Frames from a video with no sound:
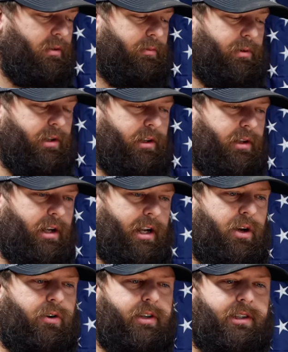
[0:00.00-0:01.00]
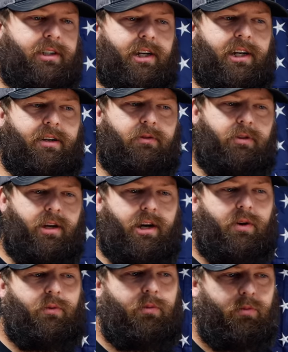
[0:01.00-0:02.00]
But I know as a tech, when
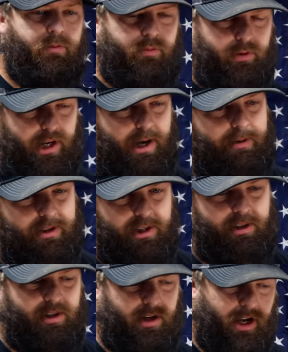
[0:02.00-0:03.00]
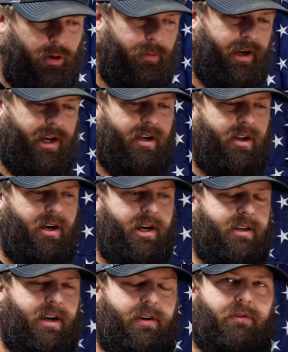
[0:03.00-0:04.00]
I when I was there, it helped me out a
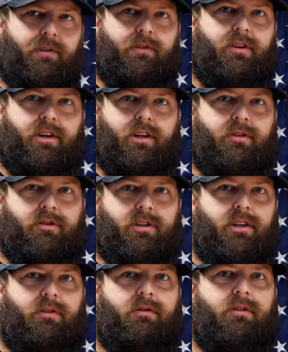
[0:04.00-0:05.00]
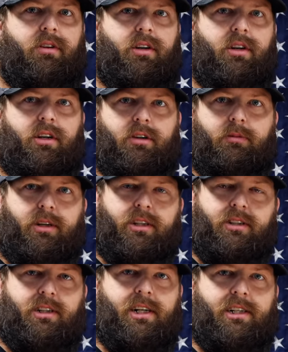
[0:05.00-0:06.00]
lot to have different color stuff
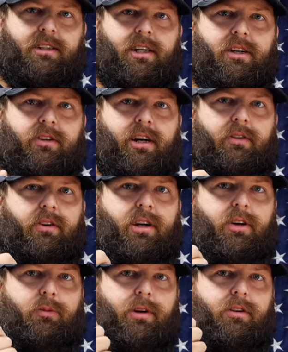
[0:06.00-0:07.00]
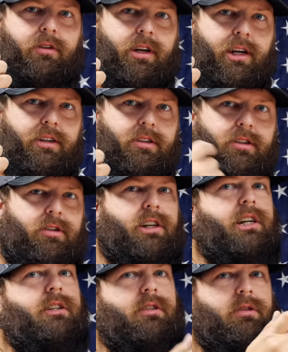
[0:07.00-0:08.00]
because then I could say, okay, well, I know my three eighths is
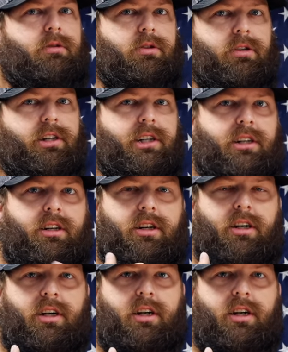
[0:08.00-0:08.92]
green, so green. You know, I know